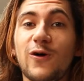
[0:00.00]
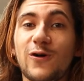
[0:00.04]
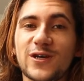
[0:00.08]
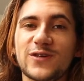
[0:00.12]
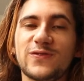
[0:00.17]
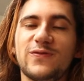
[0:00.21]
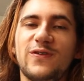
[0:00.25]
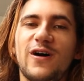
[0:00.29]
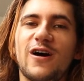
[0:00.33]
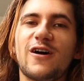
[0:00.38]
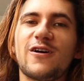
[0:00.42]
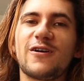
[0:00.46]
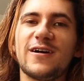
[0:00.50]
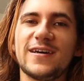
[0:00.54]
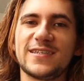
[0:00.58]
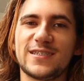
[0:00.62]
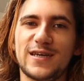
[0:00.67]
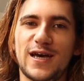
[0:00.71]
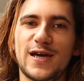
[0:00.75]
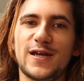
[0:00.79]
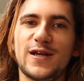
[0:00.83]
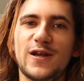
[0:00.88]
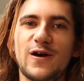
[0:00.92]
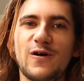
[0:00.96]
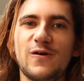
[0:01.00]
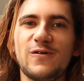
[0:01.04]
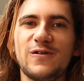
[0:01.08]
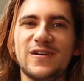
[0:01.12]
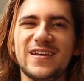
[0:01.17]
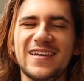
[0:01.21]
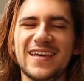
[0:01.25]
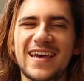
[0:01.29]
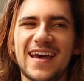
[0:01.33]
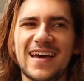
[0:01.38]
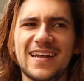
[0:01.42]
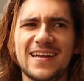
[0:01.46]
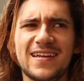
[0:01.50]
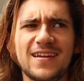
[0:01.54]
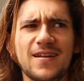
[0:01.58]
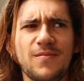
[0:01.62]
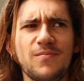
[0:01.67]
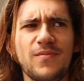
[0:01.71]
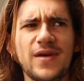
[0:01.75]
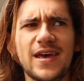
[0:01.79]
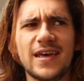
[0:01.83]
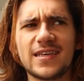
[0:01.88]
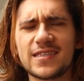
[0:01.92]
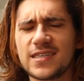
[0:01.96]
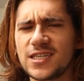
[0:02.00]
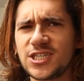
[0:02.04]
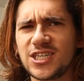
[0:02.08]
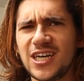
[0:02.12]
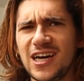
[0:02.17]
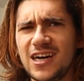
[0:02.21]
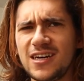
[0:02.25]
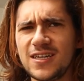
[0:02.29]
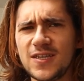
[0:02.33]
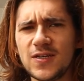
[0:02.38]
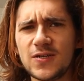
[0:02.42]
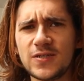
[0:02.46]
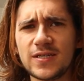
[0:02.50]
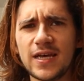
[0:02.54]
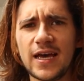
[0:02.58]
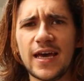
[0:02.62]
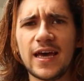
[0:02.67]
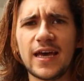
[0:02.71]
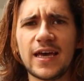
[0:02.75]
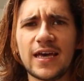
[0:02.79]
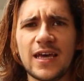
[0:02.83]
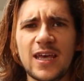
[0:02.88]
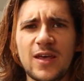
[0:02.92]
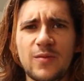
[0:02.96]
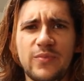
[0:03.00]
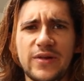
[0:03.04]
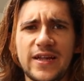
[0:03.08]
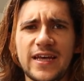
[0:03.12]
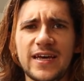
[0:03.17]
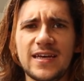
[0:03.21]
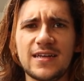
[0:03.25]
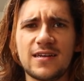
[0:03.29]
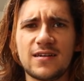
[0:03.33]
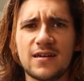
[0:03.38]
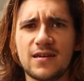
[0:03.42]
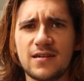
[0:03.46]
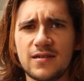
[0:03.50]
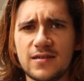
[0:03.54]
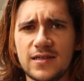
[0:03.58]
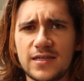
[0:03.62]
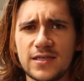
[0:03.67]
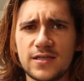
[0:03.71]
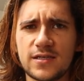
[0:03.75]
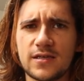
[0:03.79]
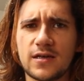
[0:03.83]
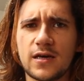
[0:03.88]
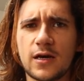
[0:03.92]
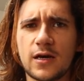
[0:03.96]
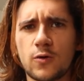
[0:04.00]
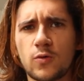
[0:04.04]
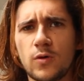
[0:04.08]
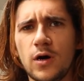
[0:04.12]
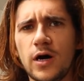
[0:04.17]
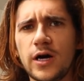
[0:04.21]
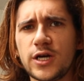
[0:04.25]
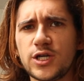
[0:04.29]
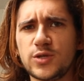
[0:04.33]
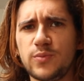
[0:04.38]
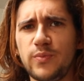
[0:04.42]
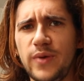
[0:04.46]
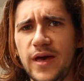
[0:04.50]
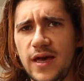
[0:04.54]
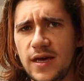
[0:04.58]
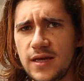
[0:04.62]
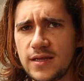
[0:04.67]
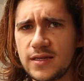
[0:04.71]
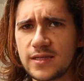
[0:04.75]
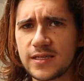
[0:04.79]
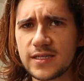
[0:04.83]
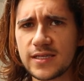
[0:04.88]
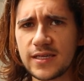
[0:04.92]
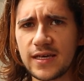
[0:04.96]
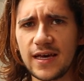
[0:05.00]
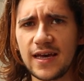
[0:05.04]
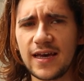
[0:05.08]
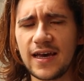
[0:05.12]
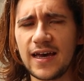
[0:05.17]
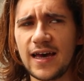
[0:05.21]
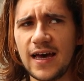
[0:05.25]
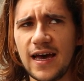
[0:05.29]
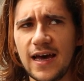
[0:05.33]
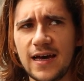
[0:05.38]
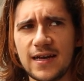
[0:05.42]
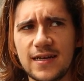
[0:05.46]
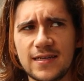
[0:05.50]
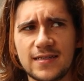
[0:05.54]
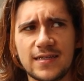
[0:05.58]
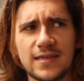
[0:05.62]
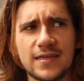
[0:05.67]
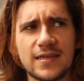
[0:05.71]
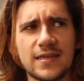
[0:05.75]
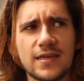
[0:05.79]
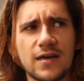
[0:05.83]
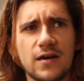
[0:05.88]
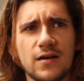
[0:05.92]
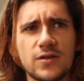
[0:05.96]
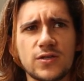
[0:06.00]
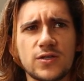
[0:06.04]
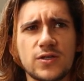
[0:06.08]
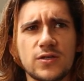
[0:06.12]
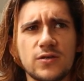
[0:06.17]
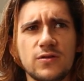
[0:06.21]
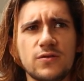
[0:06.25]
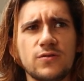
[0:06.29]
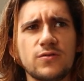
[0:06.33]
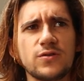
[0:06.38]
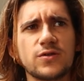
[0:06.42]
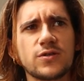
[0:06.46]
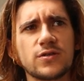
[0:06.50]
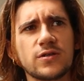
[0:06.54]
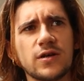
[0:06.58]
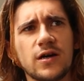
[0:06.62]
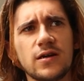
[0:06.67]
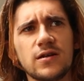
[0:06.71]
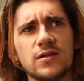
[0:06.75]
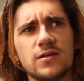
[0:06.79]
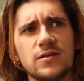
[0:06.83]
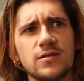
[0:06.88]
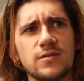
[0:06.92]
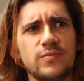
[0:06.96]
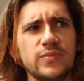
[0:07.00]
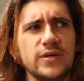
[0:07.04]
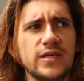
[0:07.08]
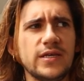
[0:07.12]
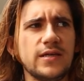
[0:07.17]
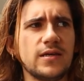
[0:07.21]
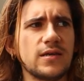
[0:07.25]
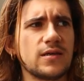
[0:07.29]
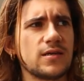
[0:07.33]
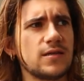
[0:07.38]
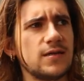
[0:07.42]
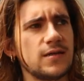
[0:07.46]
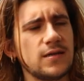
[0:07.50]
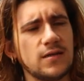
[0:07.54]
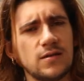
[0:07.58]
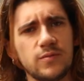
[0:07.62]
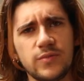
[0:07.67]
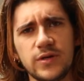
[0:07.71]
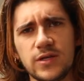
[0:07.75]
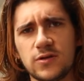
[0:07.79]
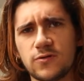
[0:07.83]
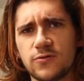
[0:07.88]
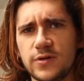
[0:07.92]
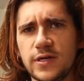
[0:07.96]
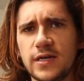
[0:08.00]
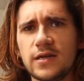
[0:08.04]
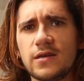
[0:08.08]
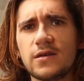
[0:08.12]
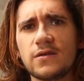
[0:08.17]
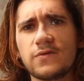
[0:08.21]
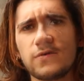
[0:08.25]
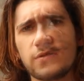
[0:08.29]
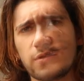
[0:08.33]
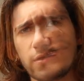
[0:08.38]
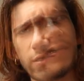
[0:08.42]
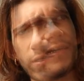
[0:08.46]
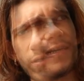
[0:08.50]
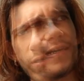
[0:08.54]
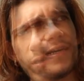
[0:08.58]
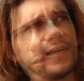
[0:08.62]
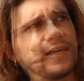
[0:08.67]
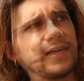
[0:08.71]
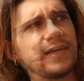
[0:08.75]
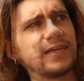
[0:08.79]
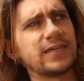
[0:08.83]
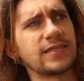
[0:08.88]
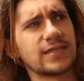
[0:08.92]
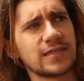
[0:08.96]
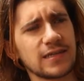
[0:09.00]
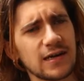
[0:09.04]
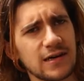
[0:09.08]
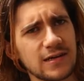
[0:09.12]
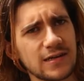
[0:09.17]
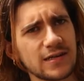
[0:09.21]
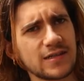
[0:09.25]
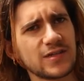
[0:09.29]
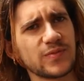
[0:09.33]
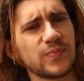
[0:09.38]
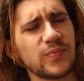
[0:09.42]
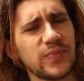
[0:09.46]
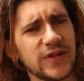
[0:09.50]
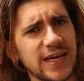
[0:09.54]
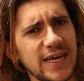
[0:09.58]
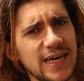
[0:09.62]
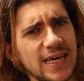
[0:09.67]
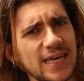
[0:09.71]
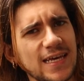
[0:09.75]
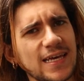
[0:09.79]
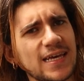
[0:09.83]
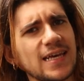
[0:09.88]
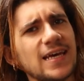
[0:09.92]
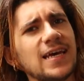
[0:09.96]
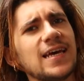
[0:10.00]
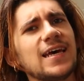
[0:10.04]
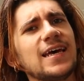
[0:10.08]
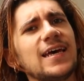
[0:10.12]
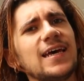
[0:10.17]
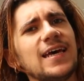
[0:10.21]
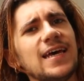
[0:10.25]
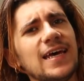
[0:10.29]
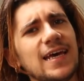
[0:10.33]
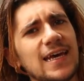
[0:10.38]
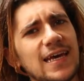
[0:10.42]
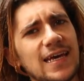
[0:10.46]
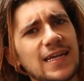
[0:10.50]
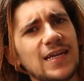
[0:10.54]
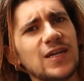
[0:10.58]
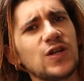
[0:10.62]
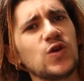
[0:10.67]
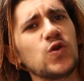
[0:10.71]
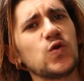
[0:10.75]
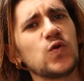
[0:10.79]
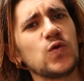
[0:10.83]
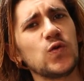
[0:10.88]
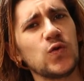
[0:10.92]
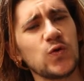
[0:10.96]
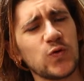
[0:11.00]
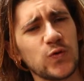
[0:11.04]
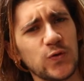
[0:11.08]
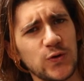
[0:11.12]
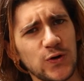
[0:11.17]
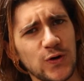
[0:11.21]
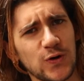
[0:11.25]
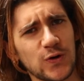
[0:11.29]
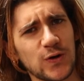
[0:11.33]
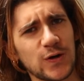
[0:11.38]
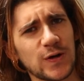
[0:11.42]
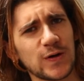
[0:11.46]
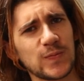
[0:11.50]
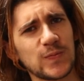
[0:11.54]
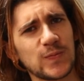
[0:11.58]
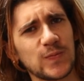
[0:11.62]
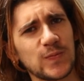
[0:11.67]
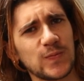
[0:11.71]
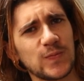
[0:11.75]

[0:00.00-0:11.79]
as far as I know, he had an amazing childhood. He played in all these garage bands, and I think he also started being a little bit creative, and he started playing in New York.